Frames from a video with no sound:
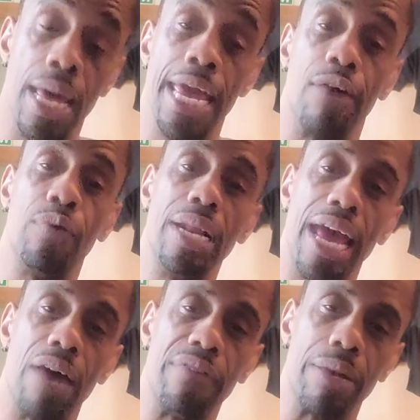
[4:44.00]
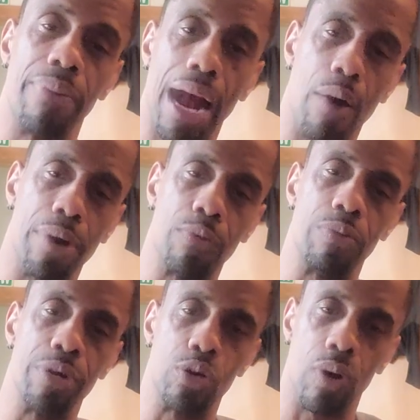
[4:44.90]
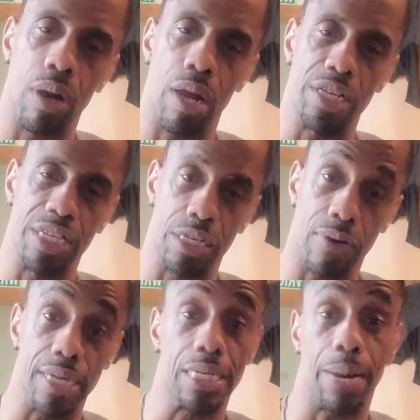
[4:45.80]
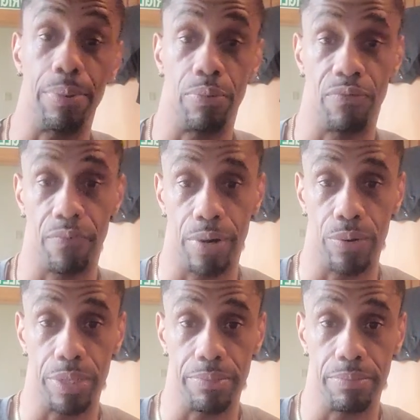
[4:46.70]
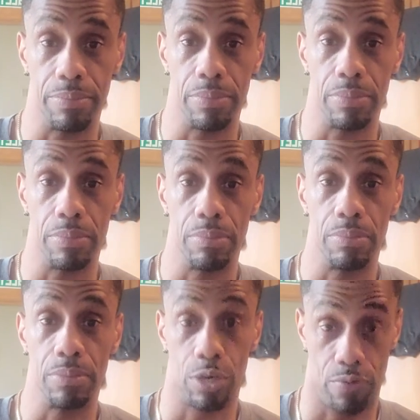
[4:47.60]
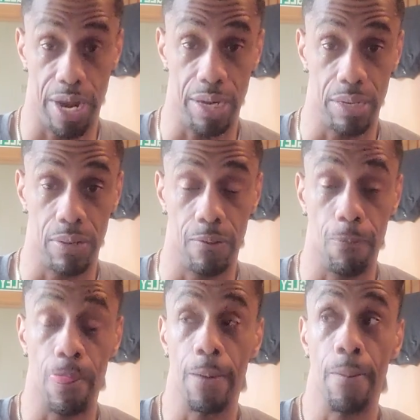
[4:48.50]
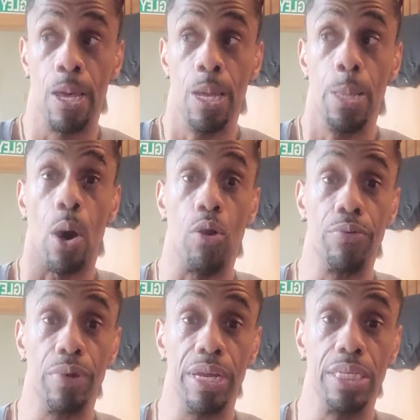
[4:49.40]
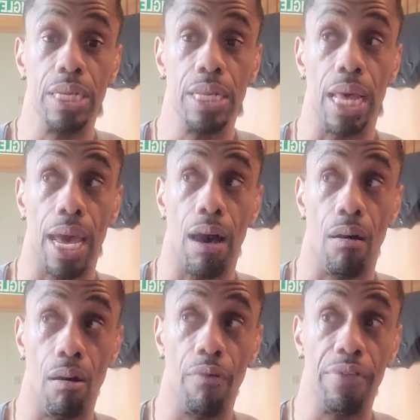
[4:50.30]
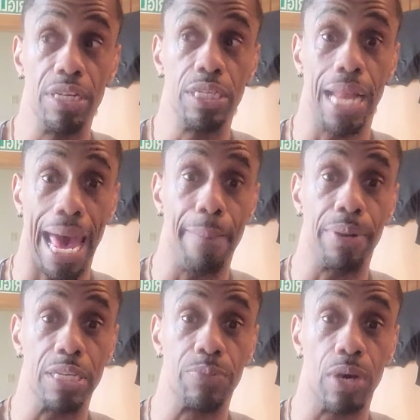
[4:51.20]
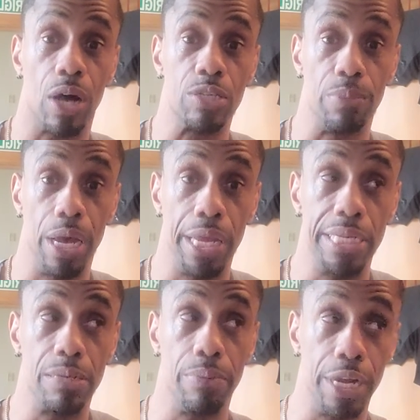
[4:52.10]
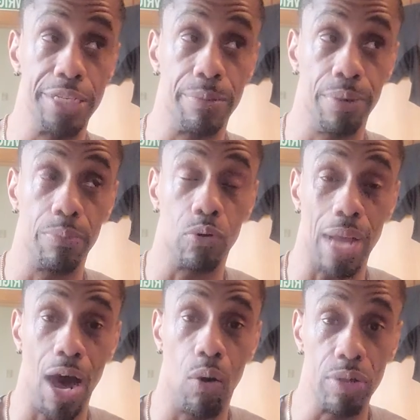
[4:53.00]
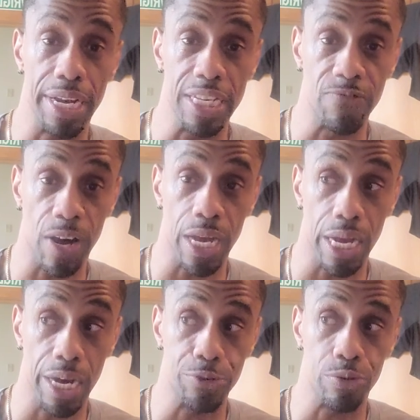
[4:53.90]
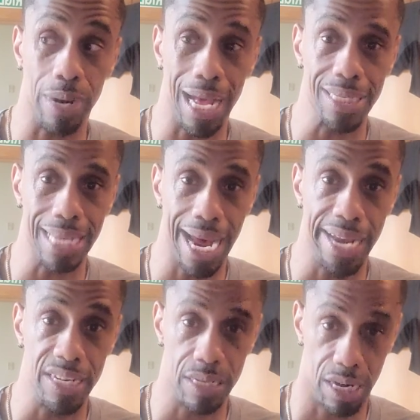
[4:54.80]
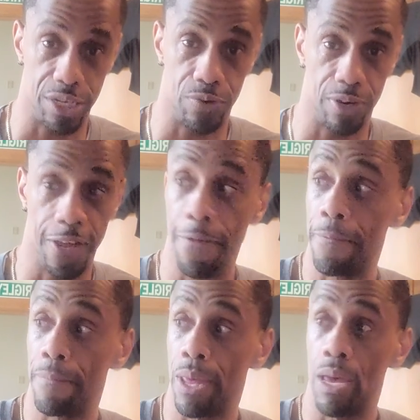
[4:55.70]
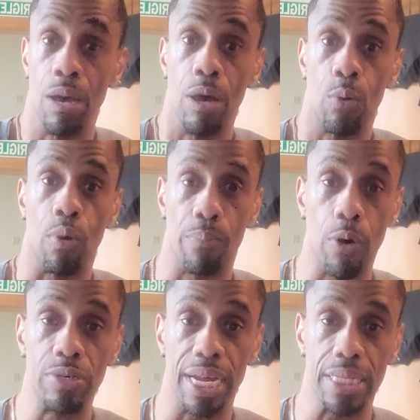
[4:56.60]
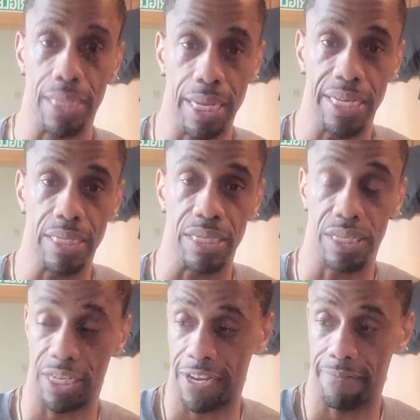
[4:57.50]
If we didn't have any power, they wouldn't be doing all this shit trying to stop people from voting. Correct? The only reason that all this shit happens is because millions and millions of people, not only in this fucking country, but outside this country, were protesting against this shit.